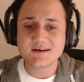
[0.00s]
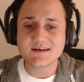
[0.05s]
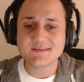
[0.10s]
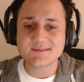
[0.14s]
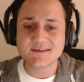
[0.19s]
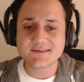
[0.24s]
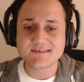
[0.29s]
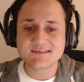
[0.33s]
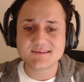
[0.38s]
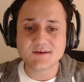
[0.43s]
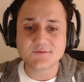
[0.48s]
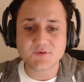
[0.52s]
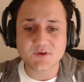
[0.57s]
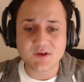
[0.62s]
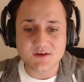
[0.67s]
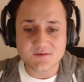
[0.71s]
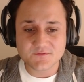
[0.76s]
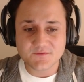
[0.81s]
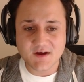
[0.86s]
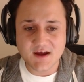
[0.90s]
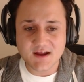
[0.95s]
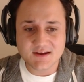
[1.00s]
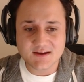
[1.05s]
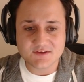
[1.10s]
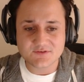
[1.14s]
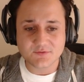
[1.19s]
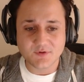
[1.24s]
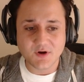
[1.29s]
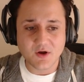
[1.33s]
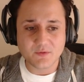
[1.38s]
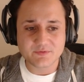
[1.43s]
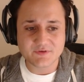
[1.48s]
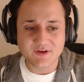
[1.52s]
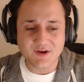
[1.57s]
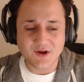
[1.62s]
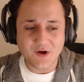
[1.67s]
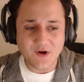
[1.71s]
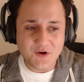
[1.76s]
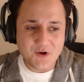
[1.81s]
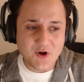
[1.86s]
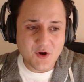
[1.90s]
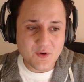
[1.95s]
And let's see if we can find his realms. And
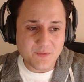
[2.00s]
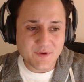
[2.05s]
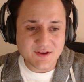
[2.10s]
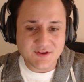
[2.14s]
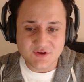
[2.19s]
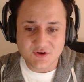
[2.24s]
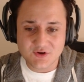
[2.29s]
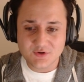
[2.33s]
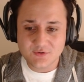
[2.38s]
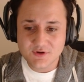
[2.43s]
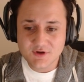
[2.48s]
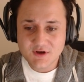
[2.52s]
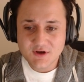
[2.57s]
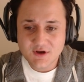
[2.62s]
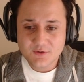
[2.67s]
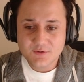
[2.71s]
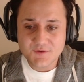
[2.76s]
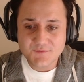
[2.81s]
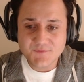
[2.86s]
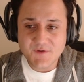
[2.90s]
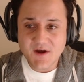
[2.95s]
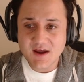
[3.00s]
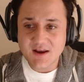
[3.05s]
oh, we do. We find